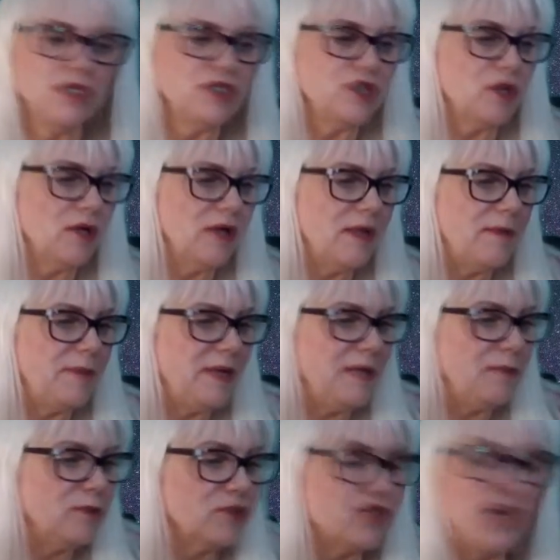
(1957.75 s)
Don't let
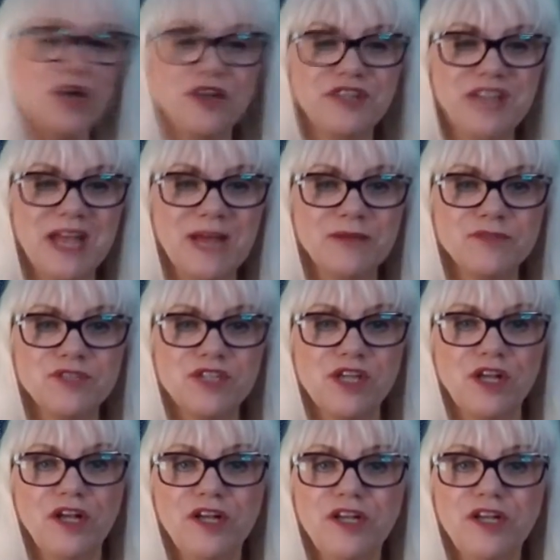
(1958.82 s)
people talk down to you.